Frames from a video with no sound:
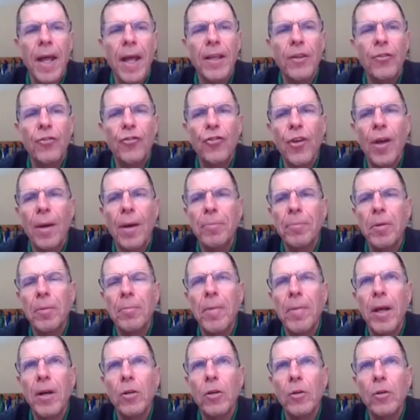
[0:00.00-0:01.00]
a
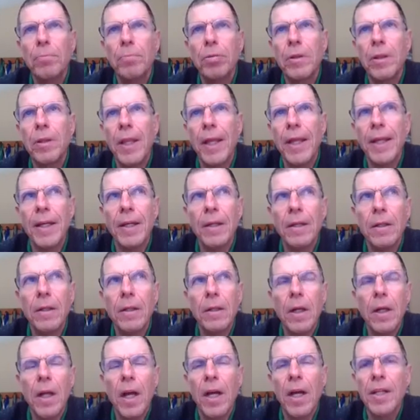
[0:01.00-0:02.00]
supplemental plan